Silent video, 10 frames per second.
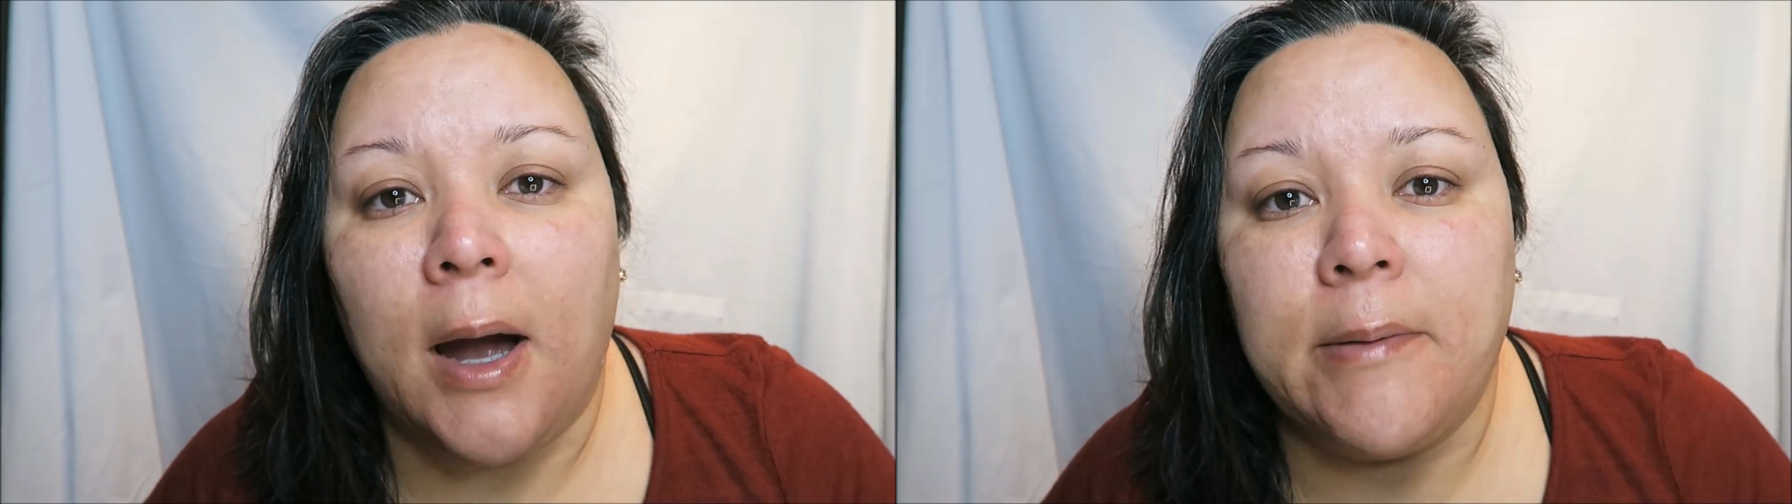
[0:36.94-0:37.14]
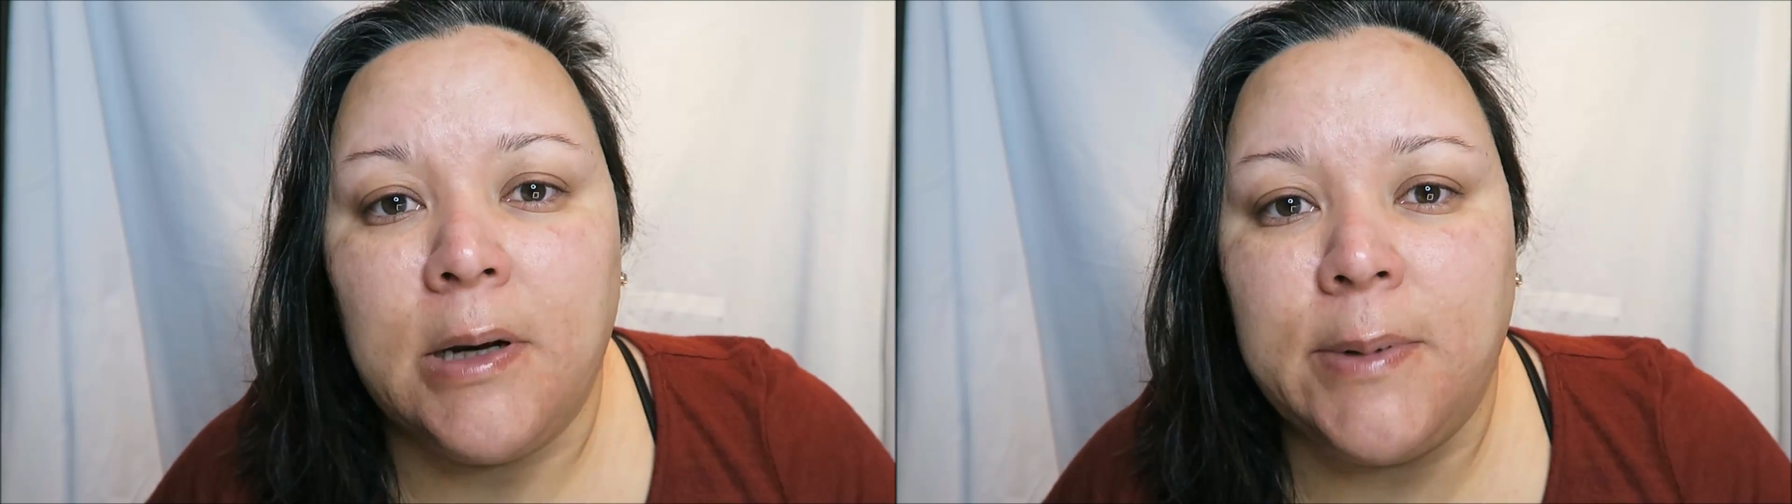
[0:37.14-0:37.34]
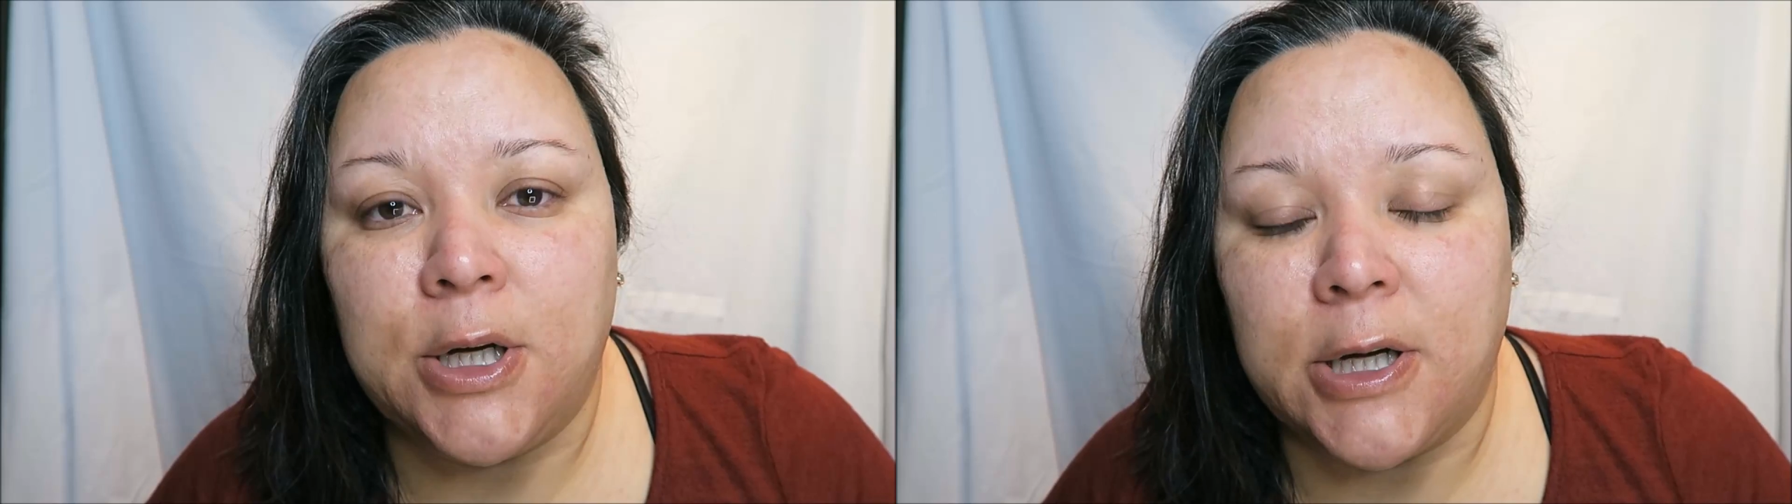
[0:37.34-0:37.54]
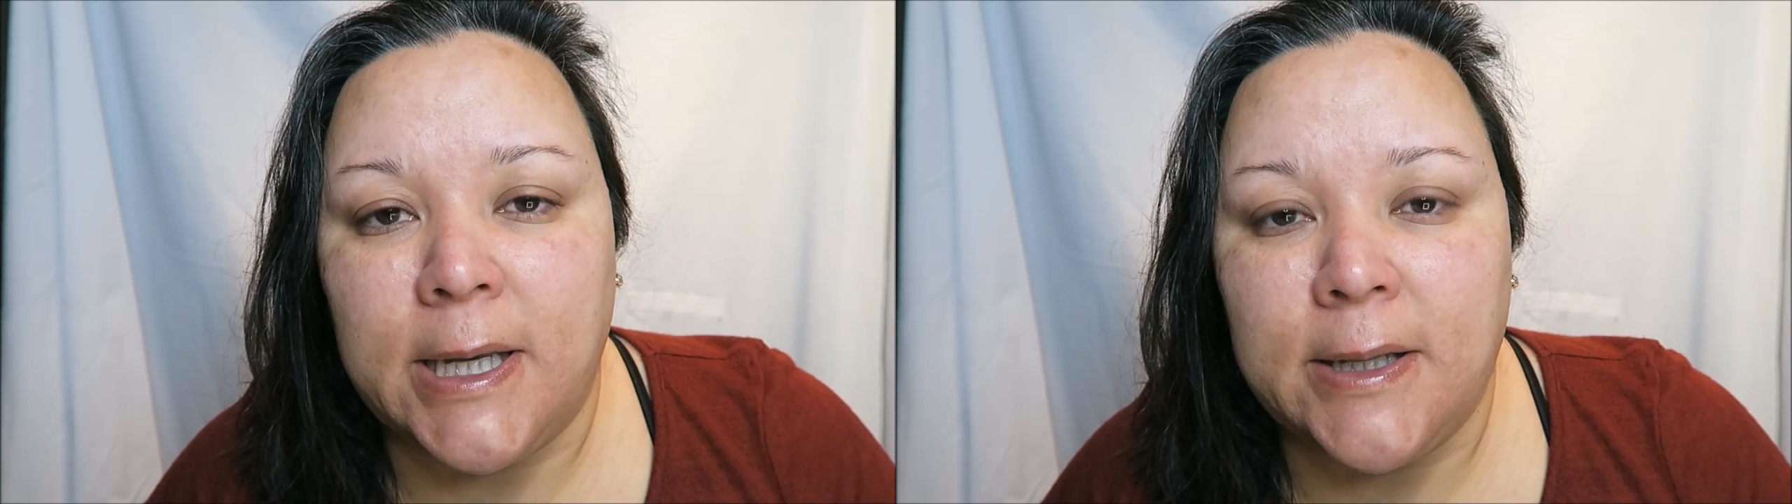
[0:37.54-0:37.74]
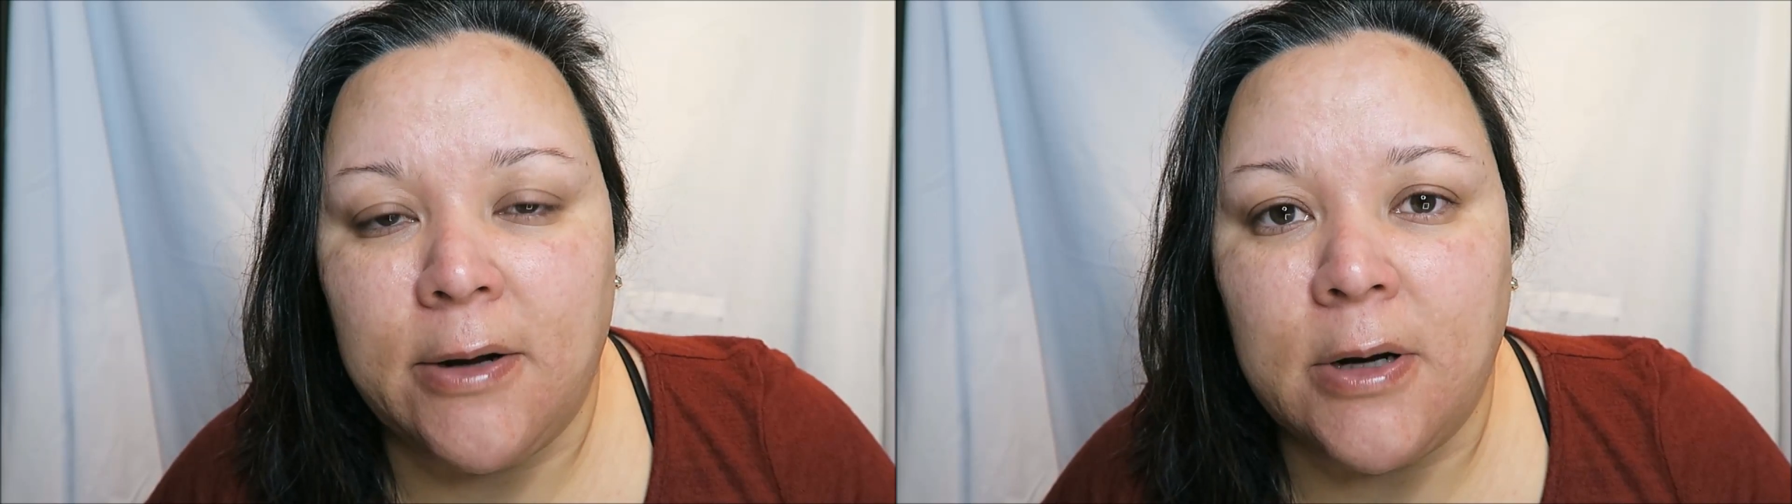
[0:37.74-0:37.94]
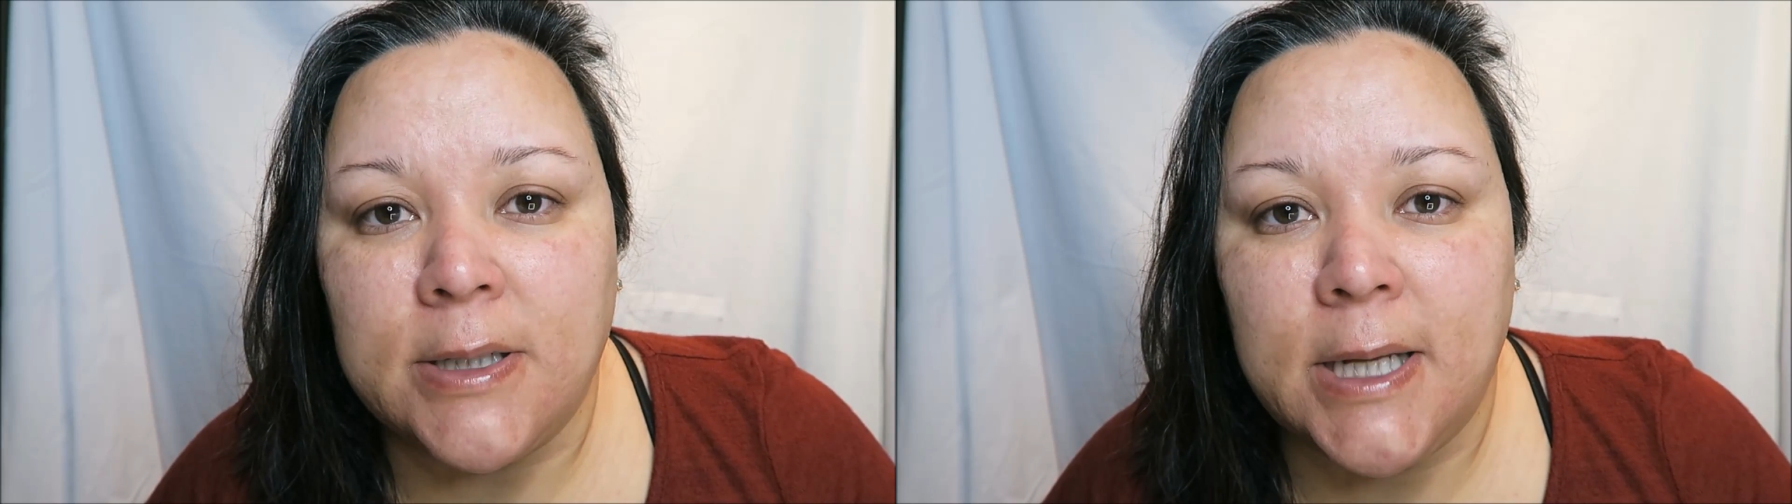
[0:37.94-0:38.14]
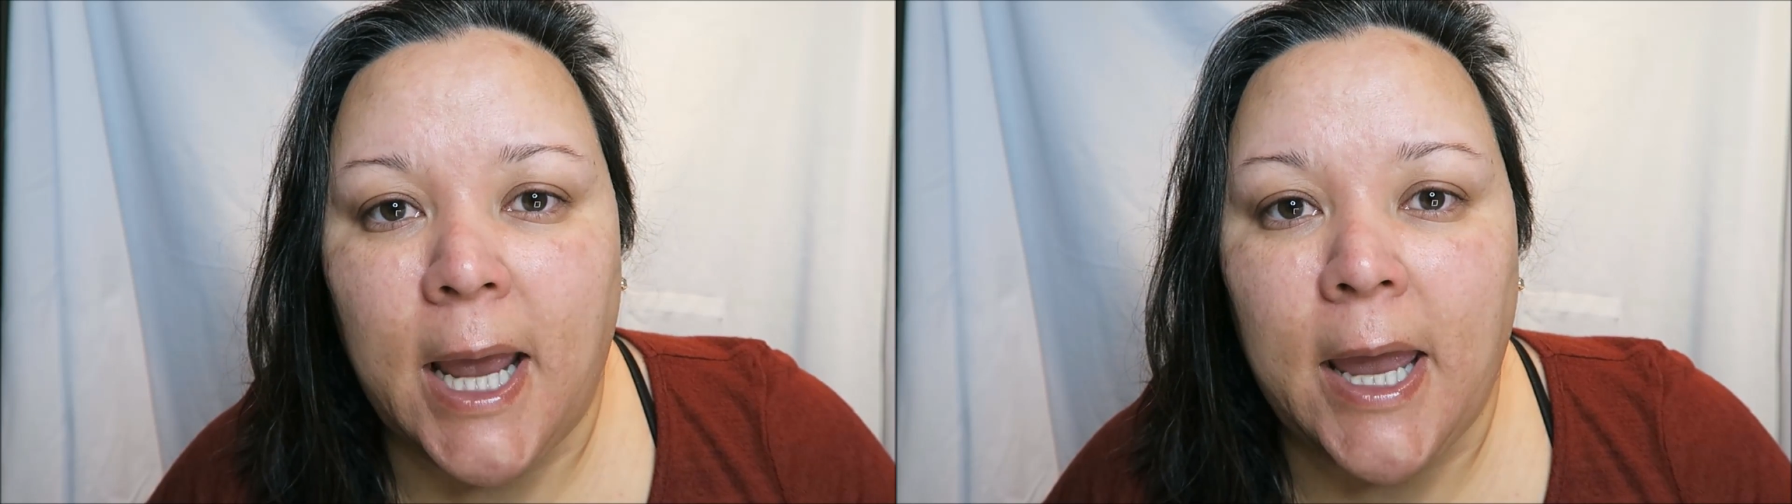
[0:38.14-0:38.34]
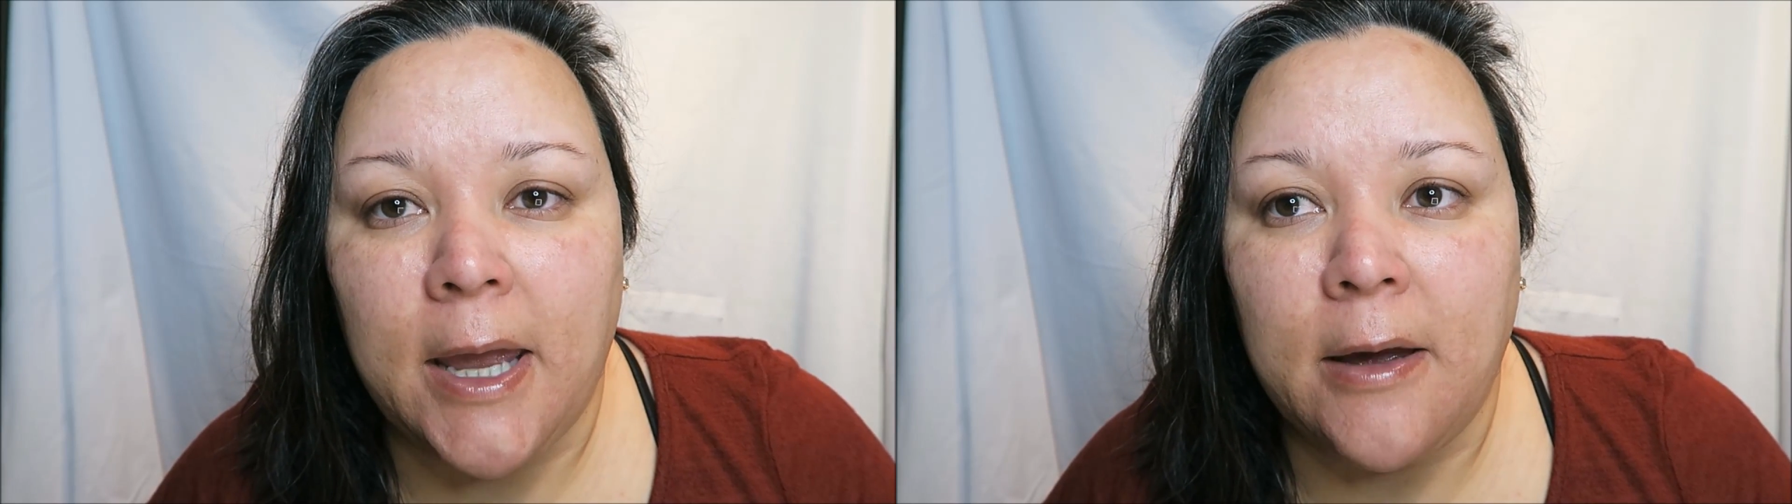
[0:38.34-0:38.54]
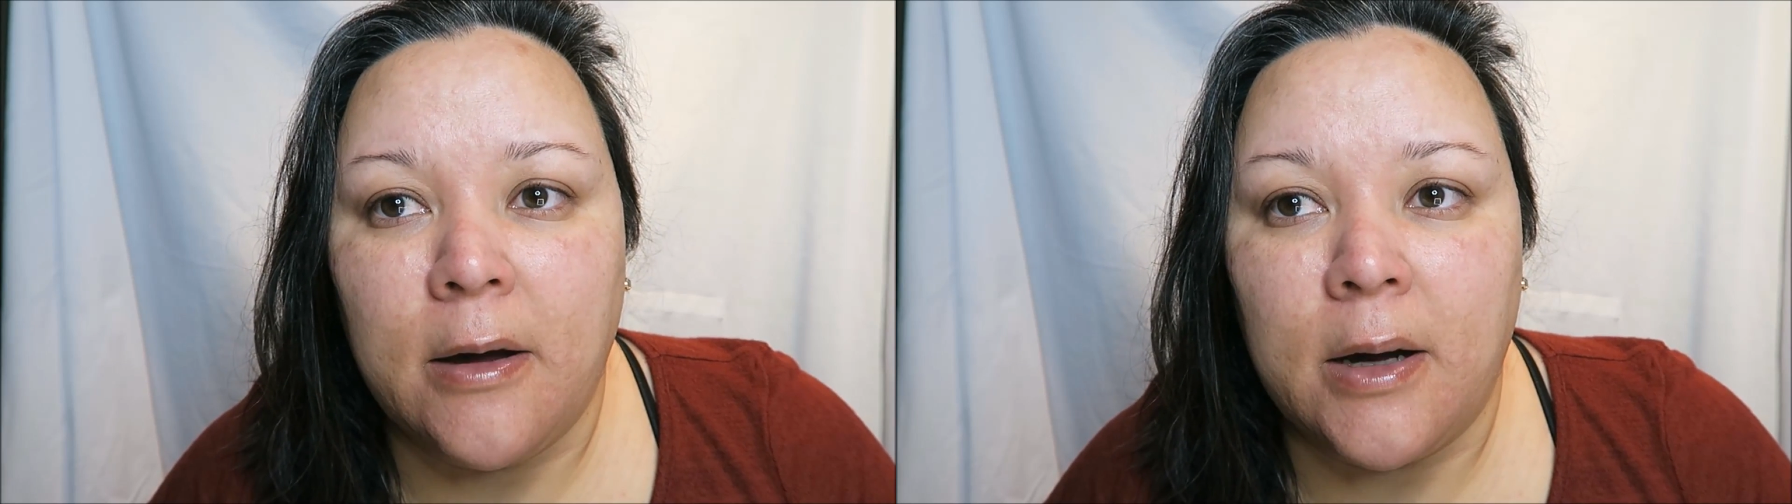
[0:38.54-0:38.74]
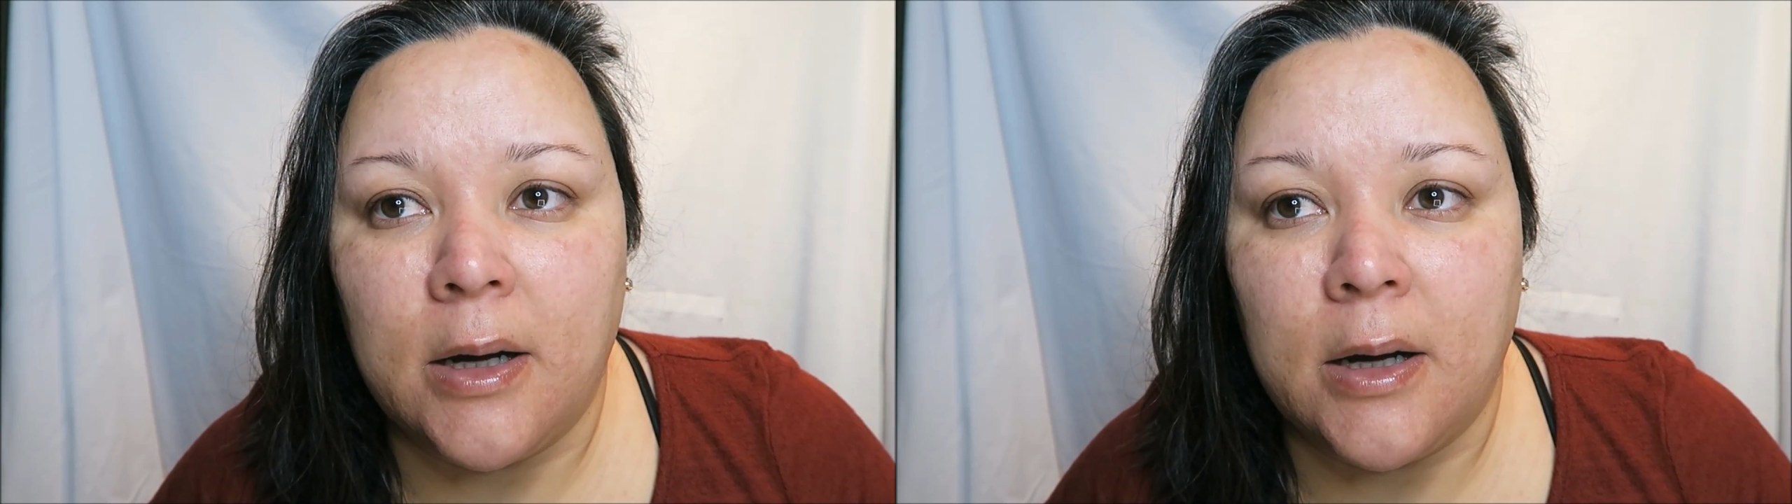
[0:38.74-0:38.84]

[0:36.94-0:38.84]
I'm gonna be cooking later on today